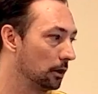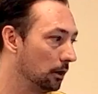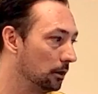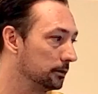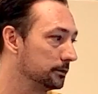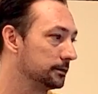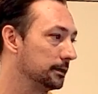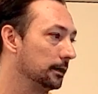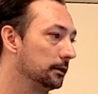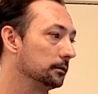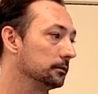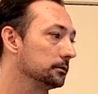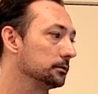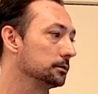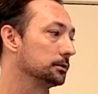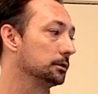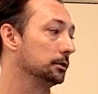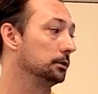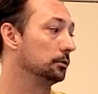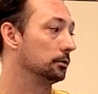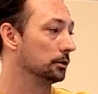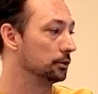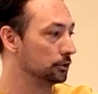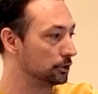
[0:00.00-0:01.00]
content
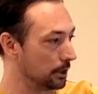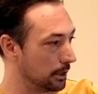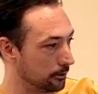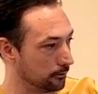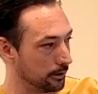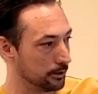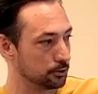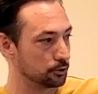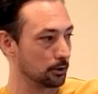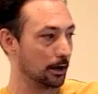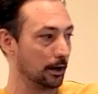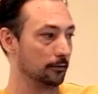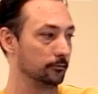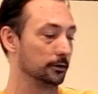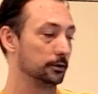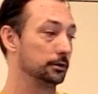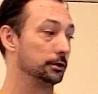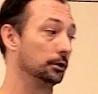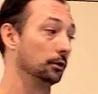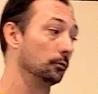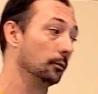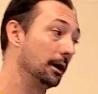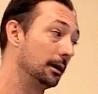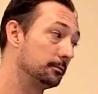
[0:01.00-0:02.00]
so that you can generate traffic
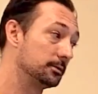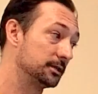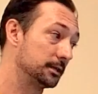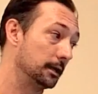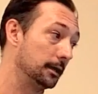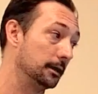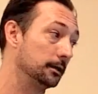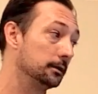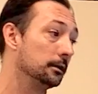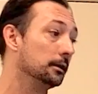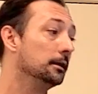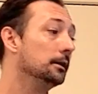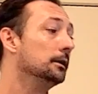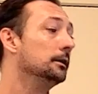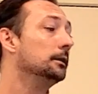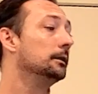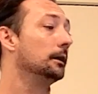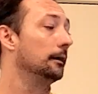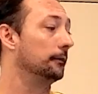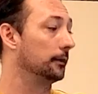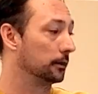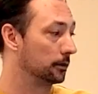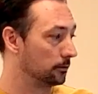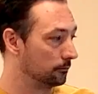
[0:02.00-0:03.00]
to your website
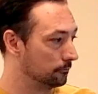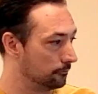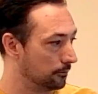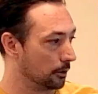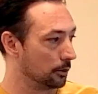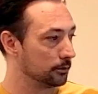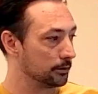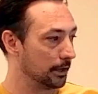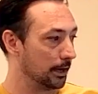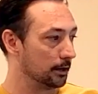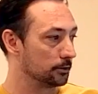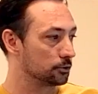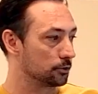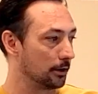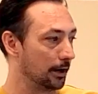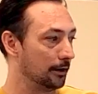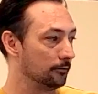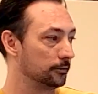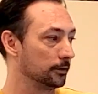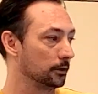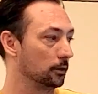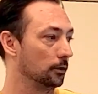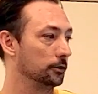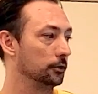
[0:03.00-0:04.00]
and then convert that
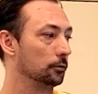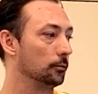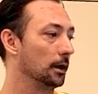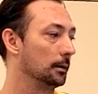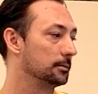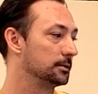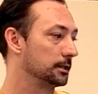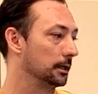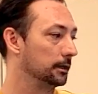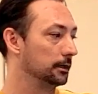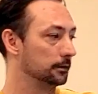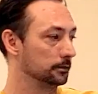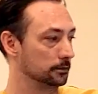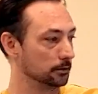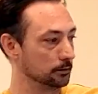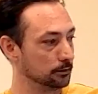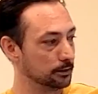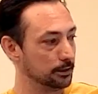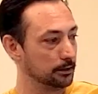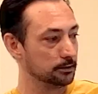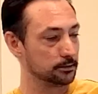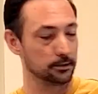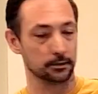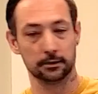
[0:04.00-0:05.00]
traffic on your website into
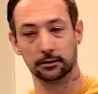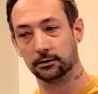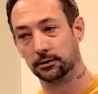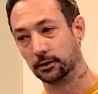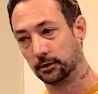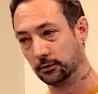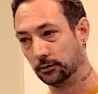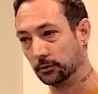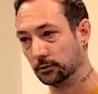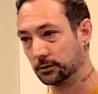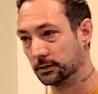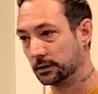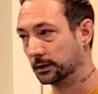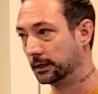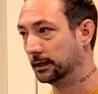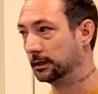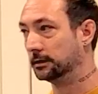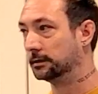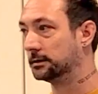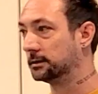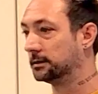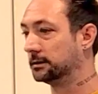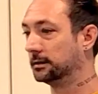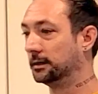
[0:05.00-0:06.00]
leads and then turn those
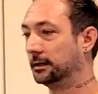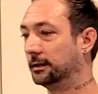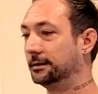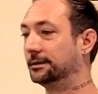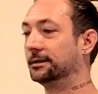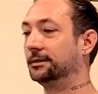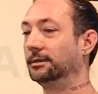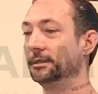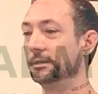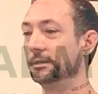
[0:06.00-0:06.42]
leads into